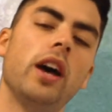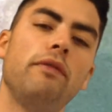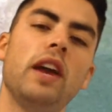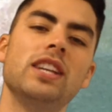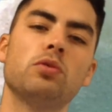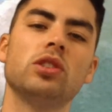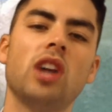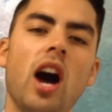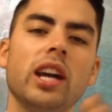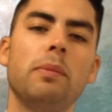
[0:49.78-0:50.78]
phase will
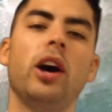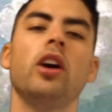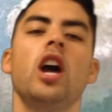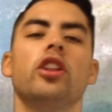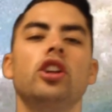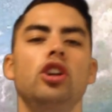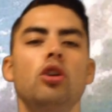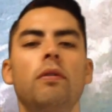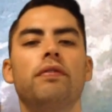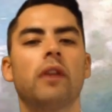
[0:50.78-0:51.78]
talk about the
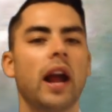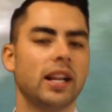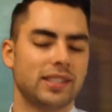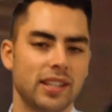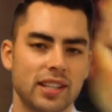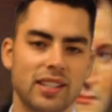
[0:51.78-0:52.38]
new France that is